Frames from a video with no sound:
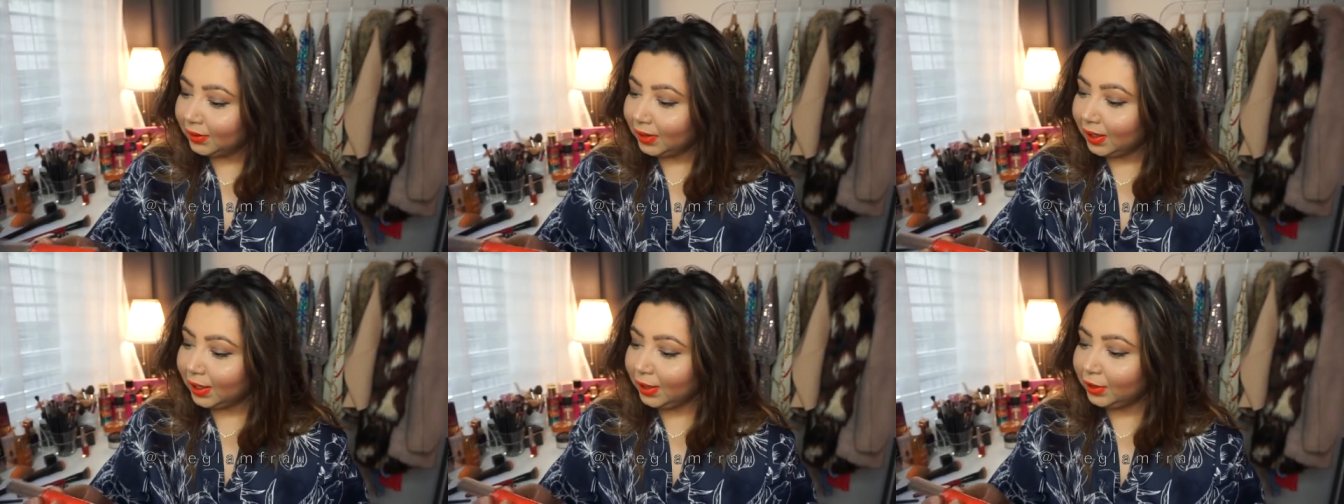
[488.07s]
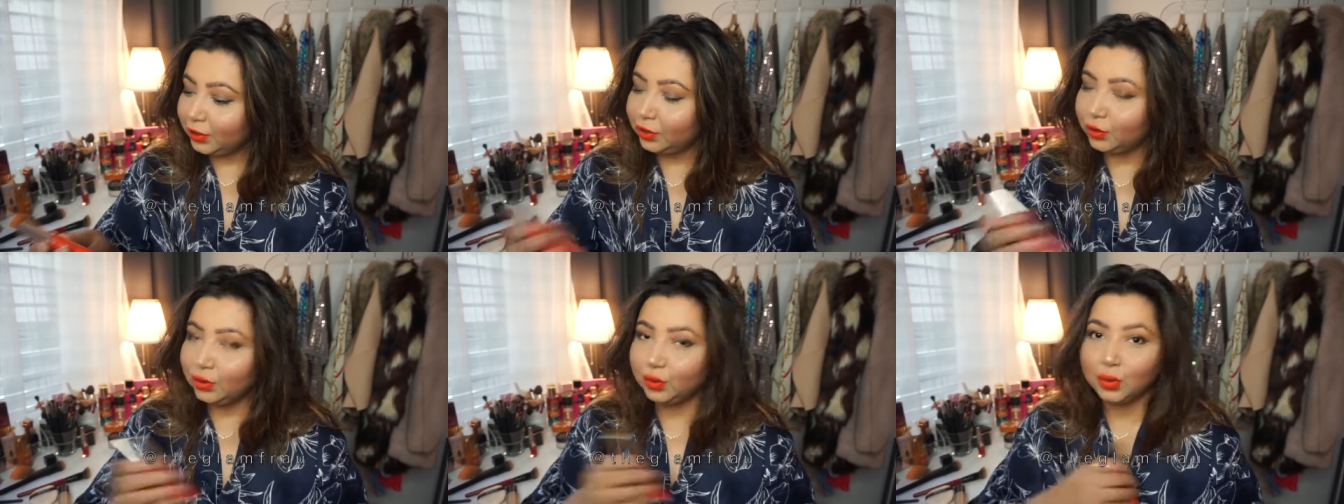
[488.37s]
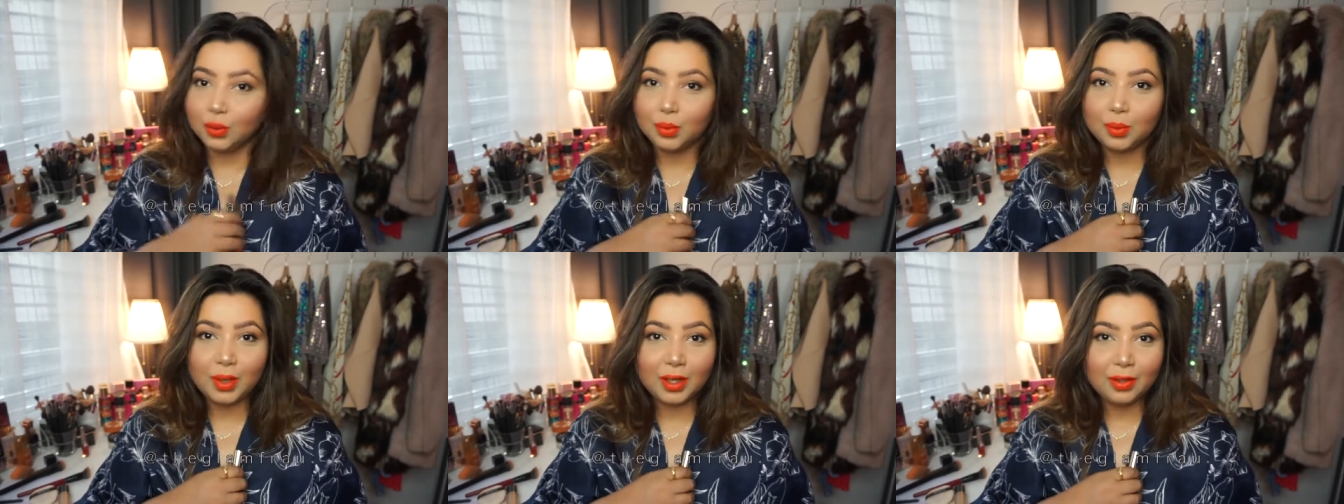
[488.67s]
I don't
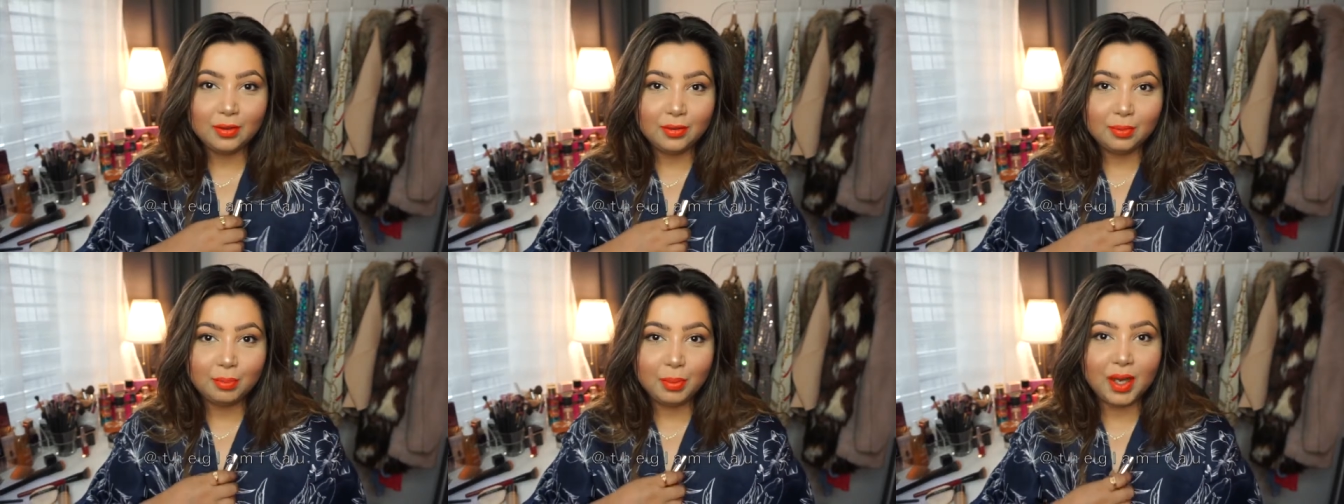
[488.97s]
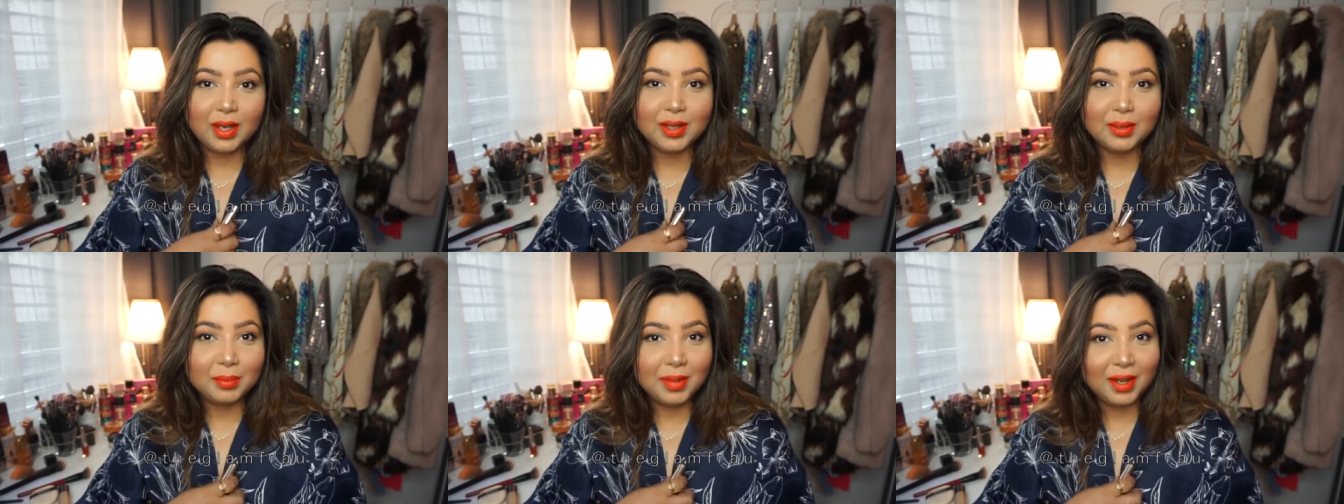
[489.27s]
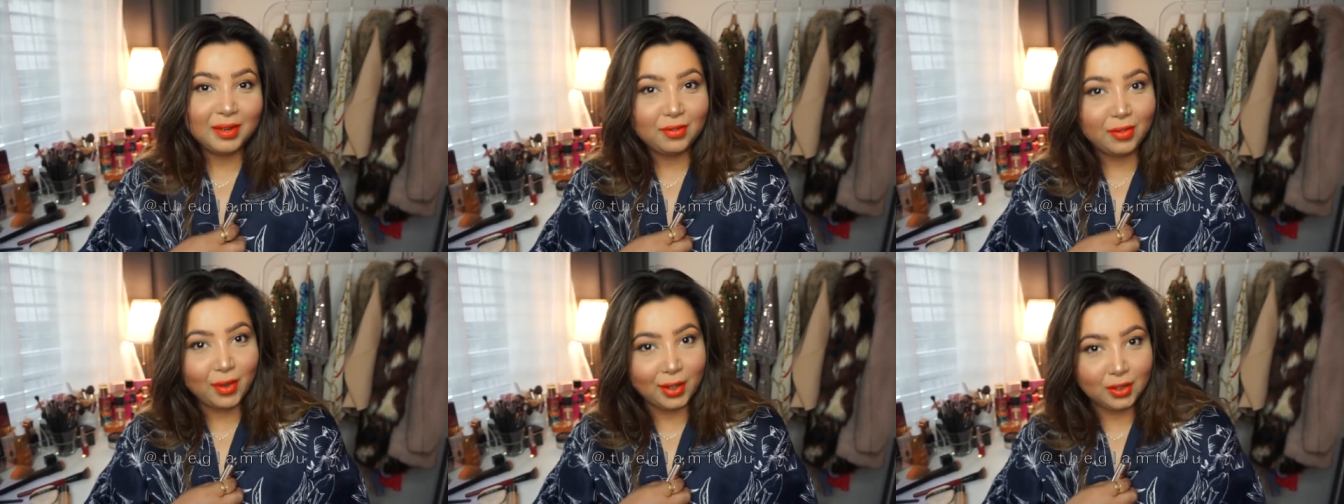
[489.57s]
know, pardon my
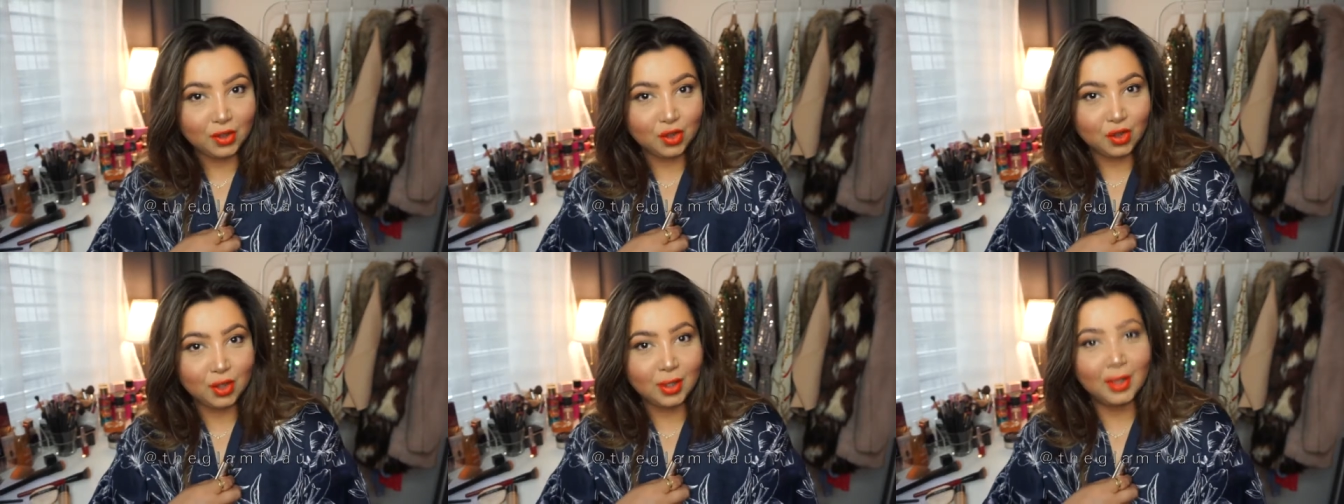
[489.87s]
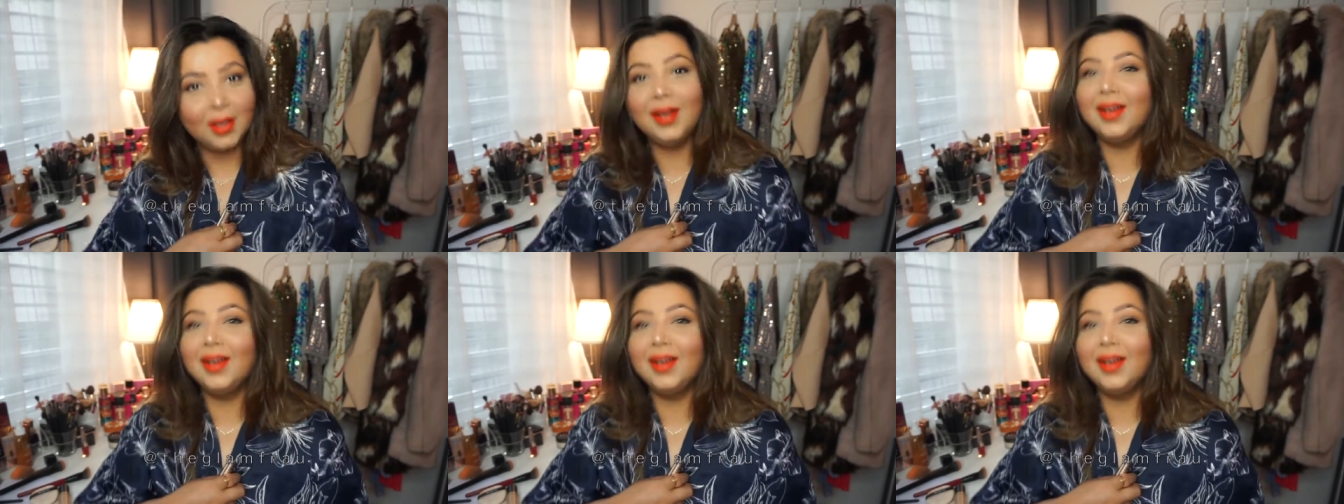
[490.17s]
French.